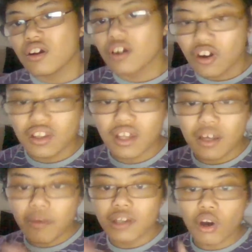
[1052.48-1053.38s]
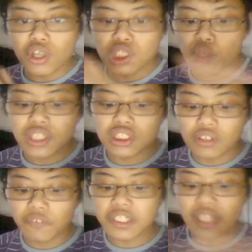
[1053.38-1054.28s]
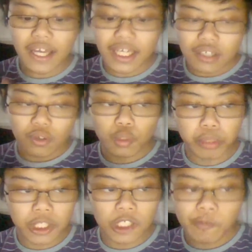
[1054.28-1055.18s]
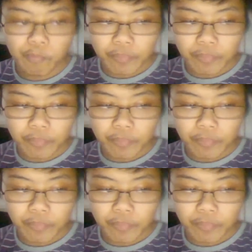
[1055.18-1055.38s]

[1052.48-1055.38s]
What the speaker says: Okay, my last question of the day will be,